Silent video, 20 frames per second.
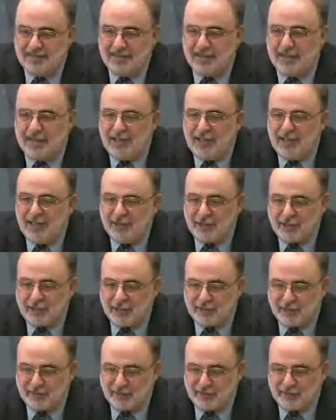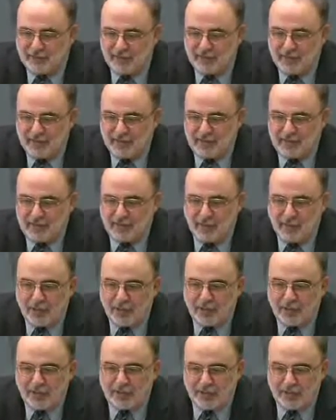delivers us from this
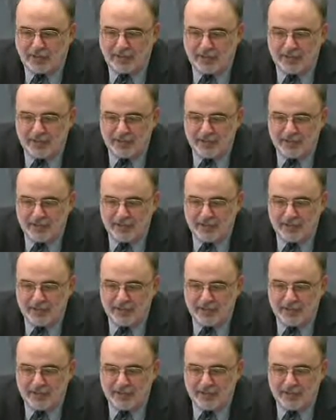monster,